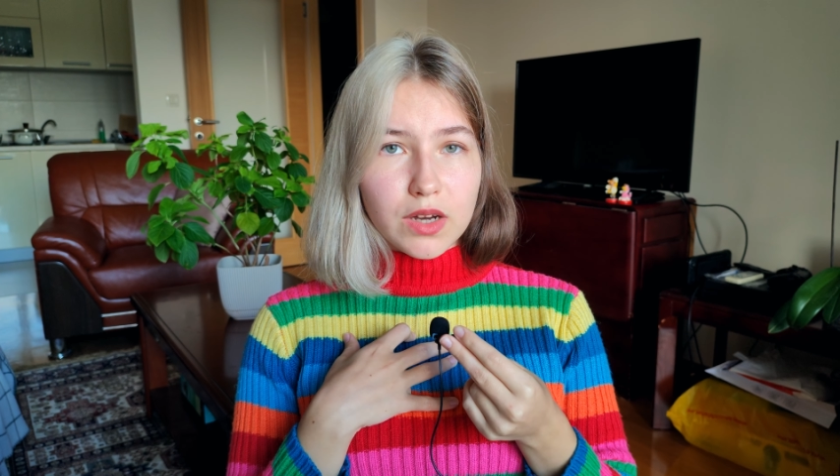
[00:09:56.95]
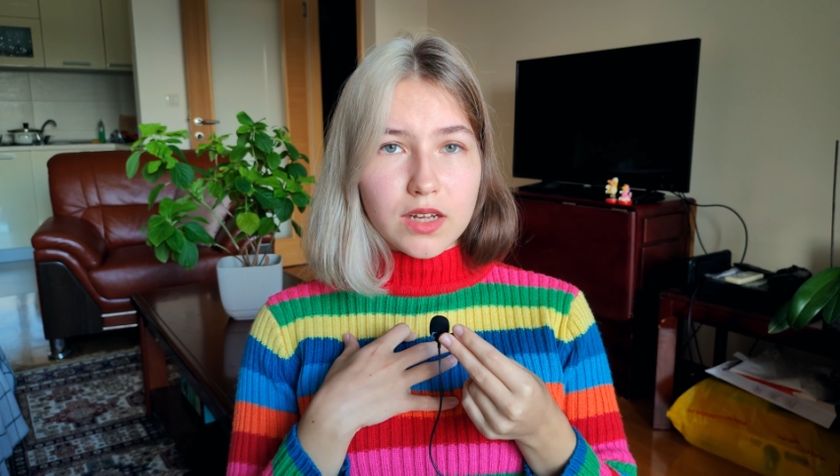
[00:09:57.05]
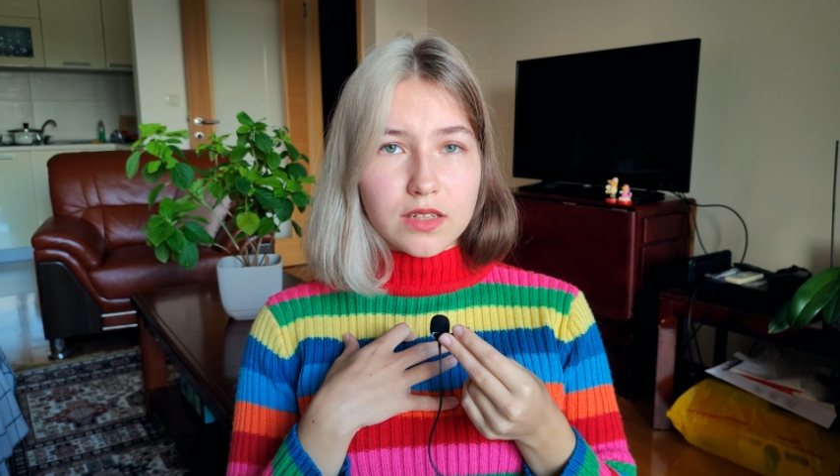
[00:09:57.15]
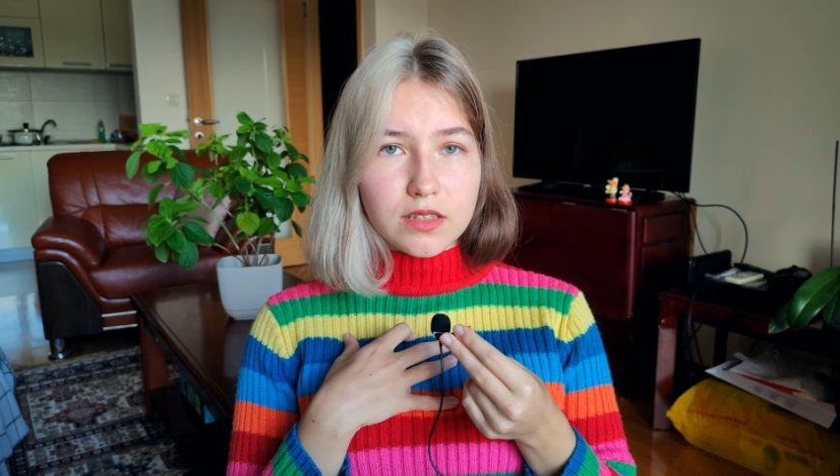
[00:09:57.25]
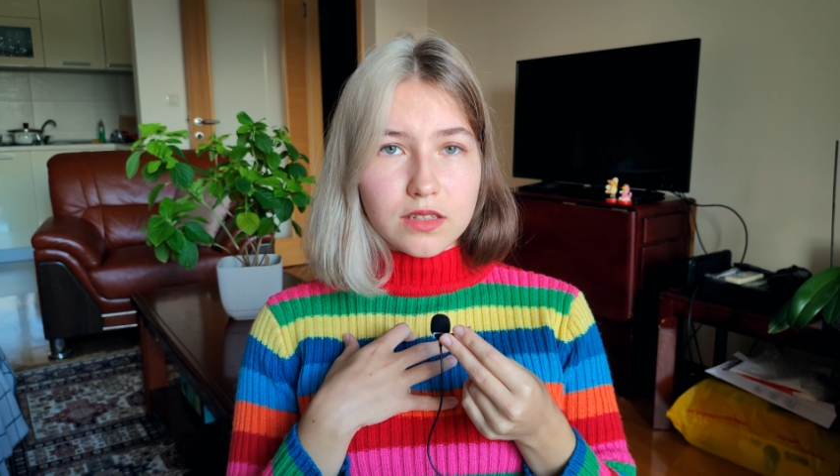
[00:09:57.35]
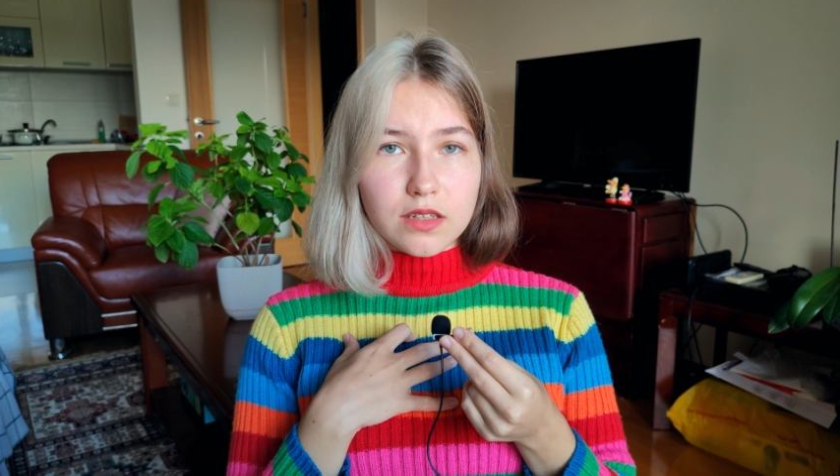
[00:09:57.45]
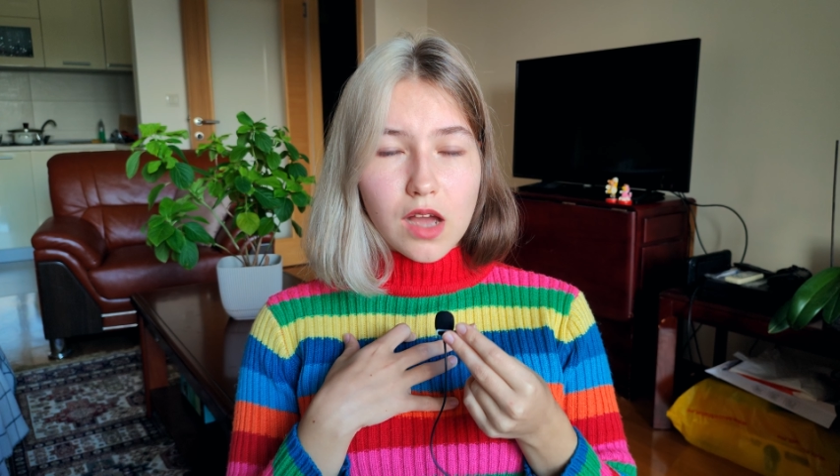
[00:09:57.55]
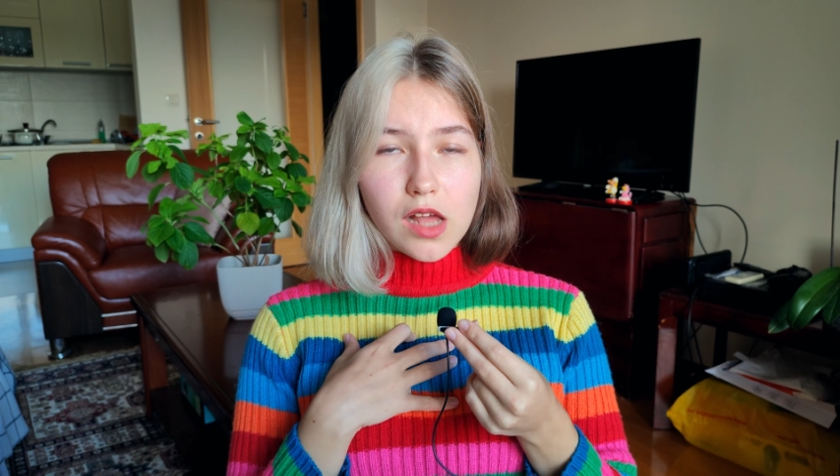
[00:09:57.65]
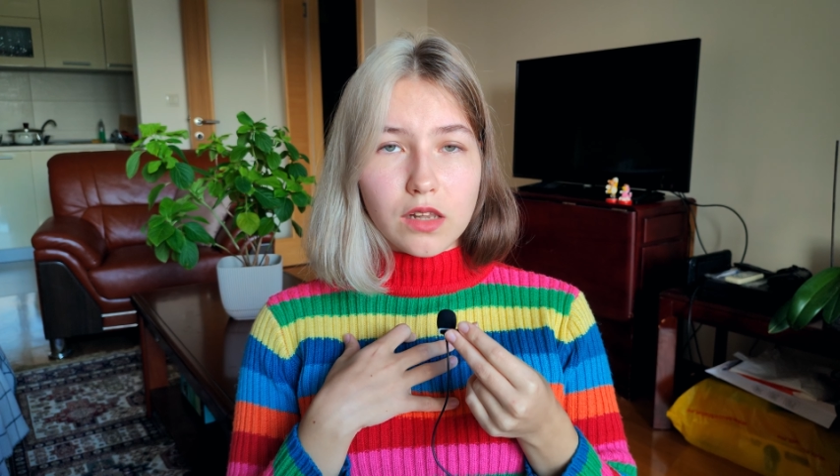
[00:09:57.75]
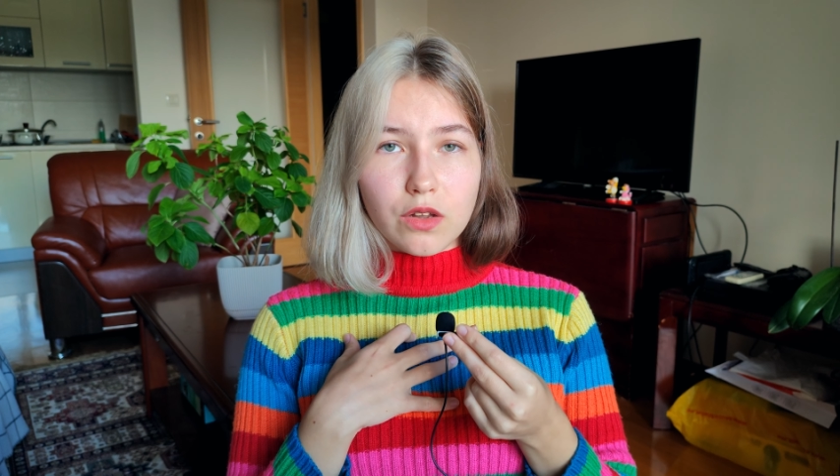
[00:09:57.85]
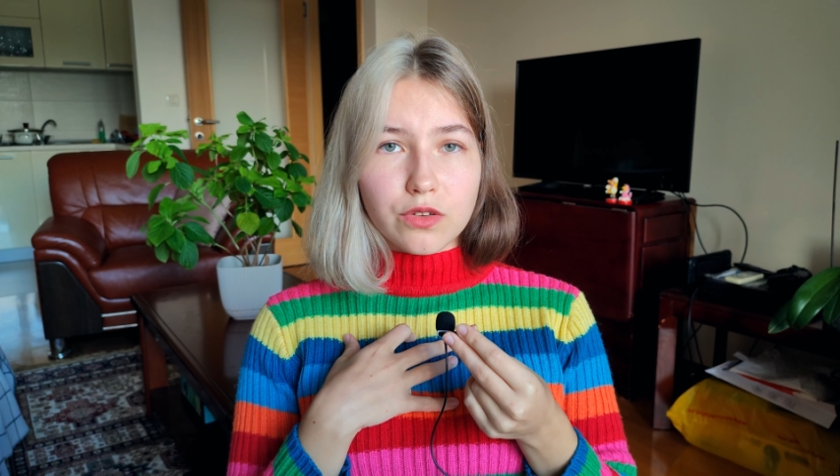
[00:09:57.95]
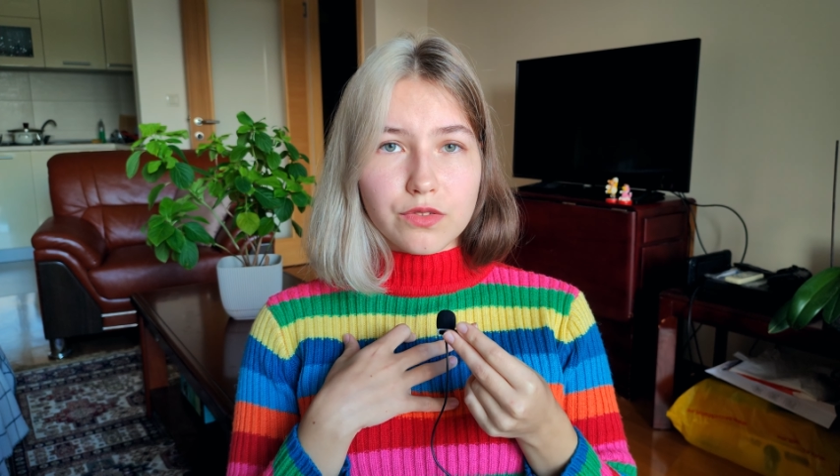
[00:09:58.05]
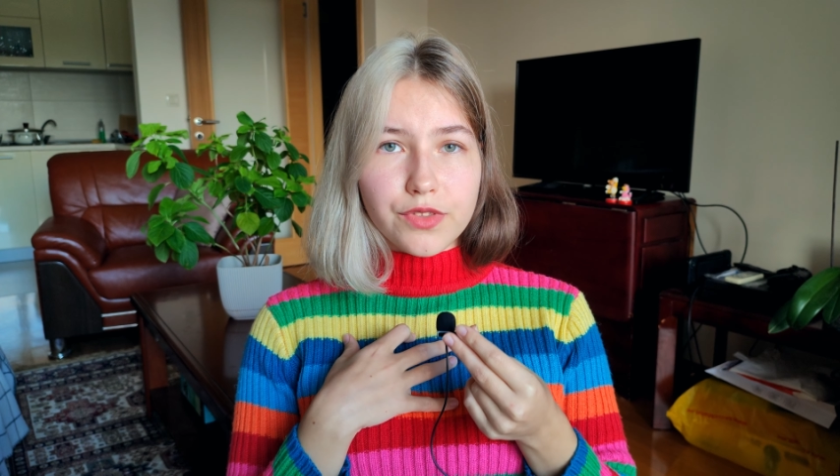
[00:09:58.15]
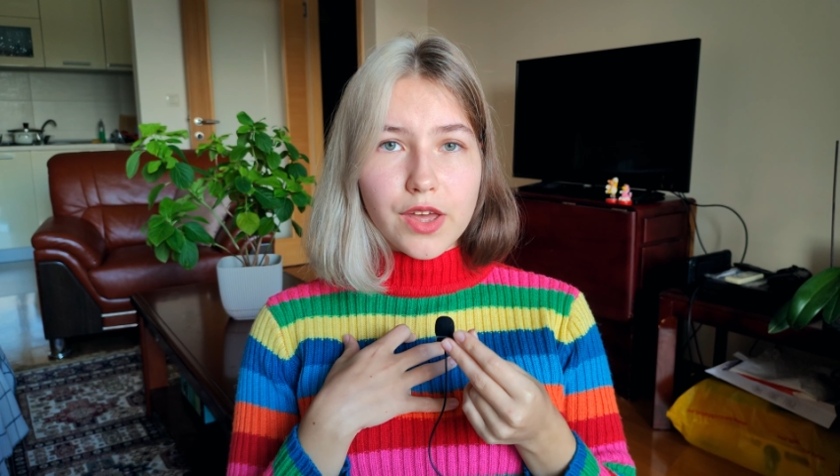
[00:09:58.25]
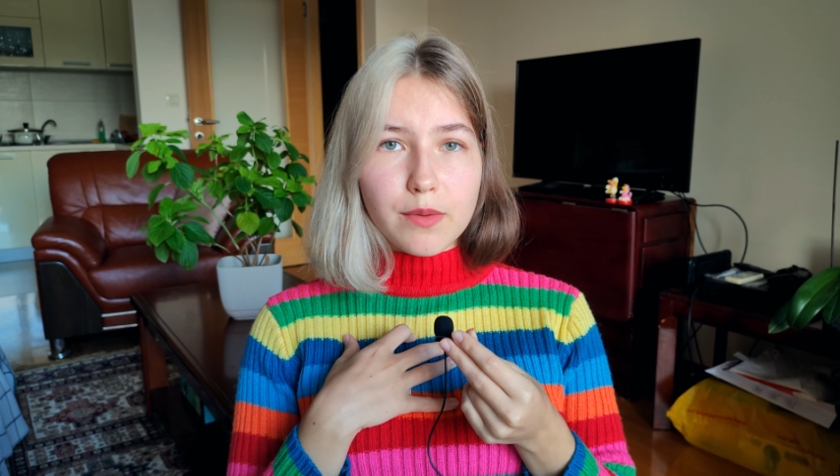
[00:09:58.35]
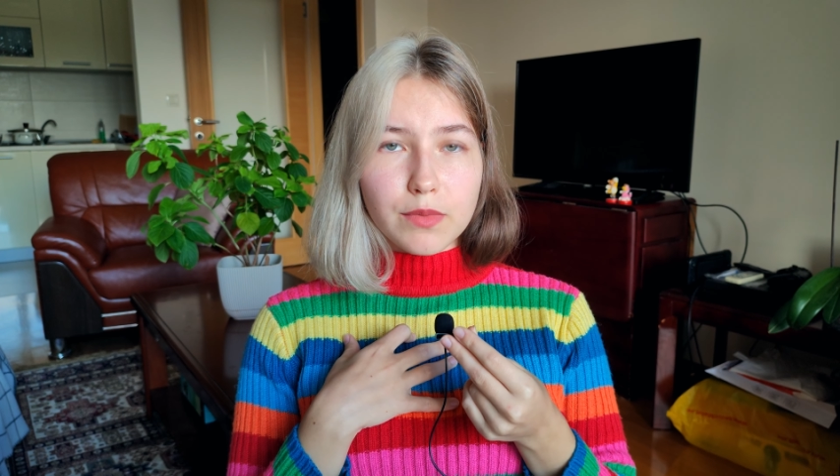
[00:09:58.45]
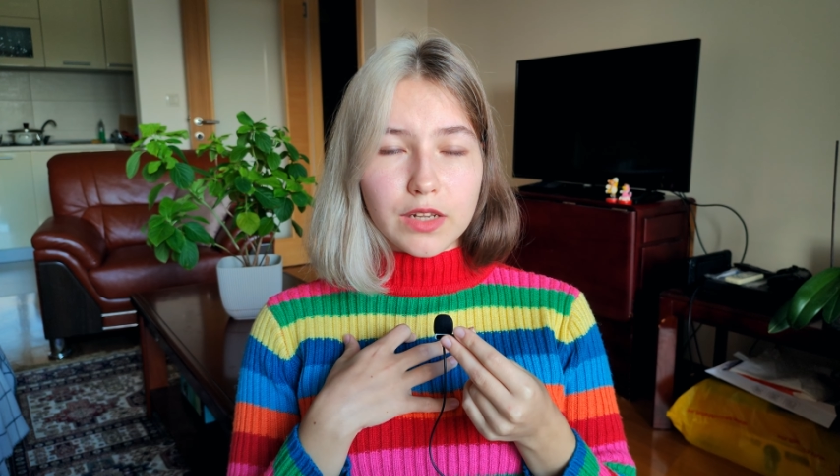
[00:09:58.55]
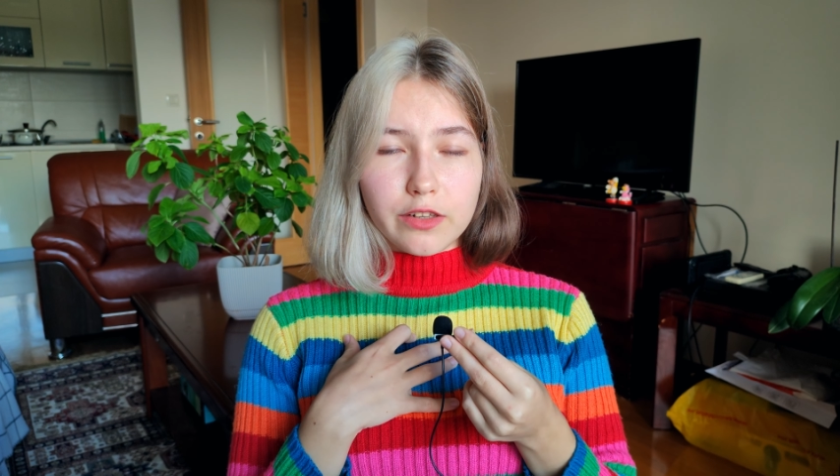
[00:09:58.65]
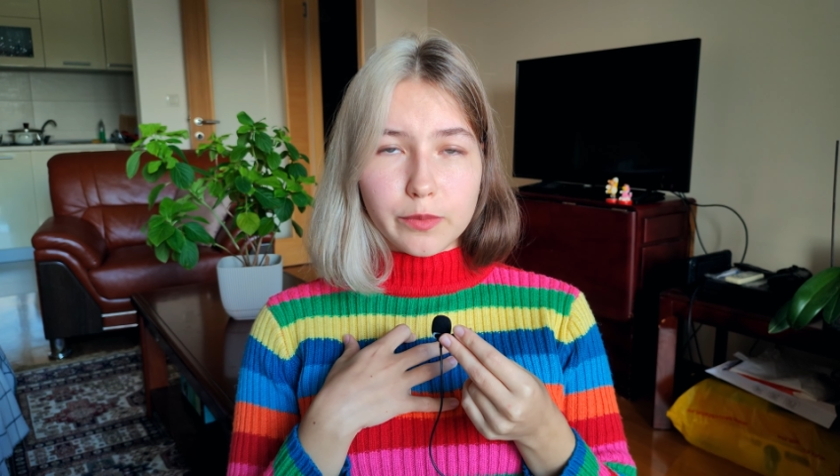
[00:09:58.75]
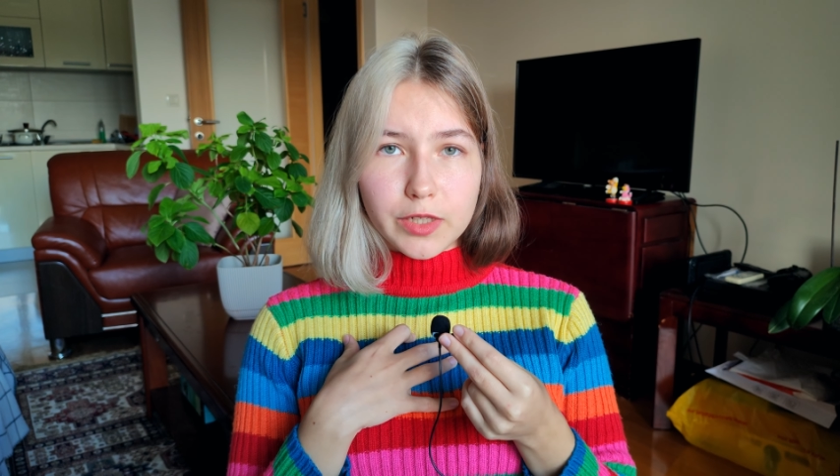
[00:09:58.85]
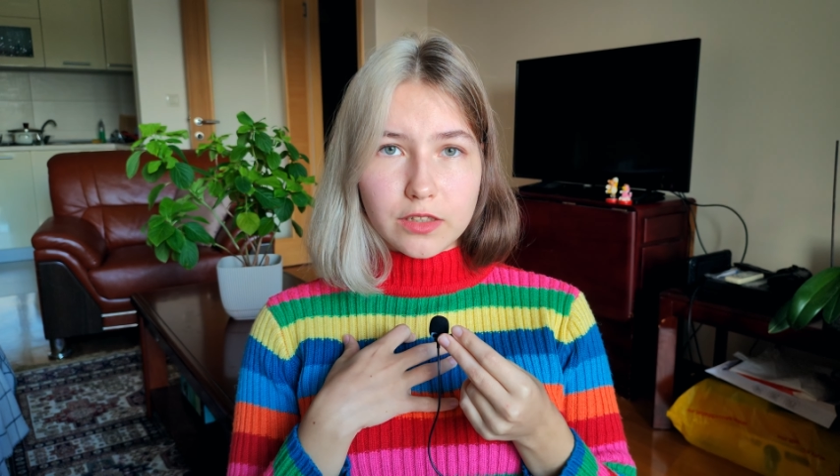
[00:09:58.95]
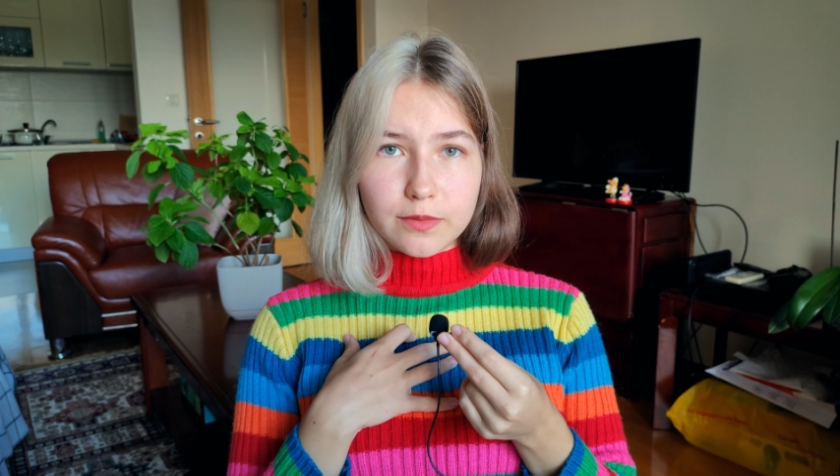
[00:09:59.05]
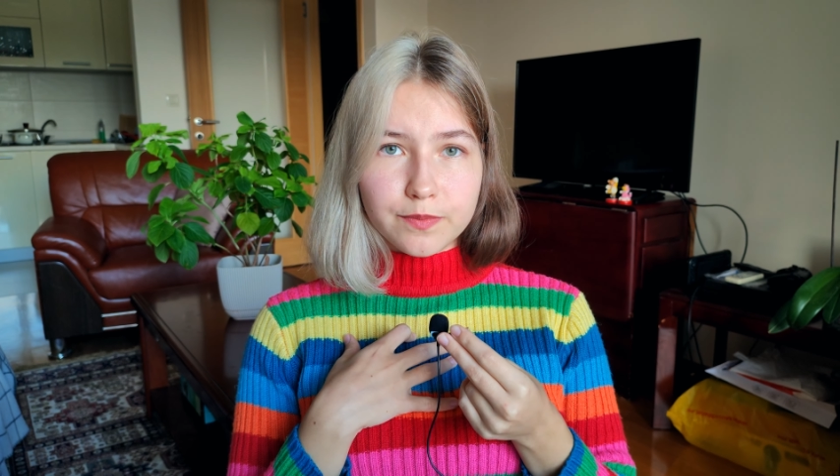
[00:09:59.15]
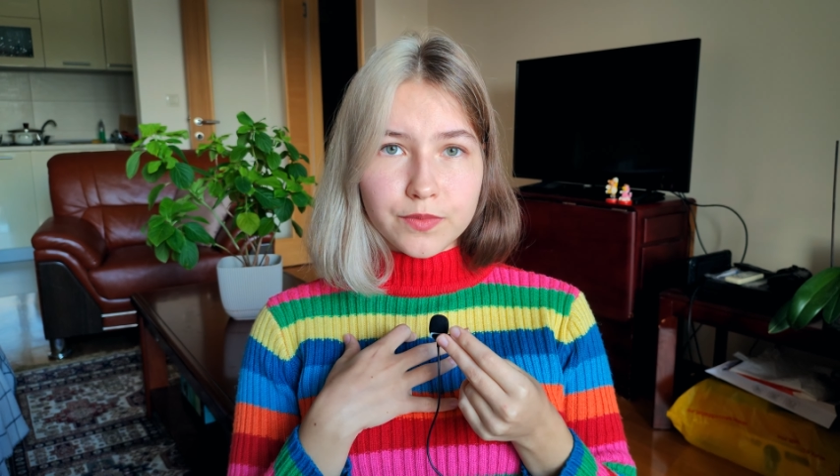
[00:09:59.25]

but I learned them a little bit.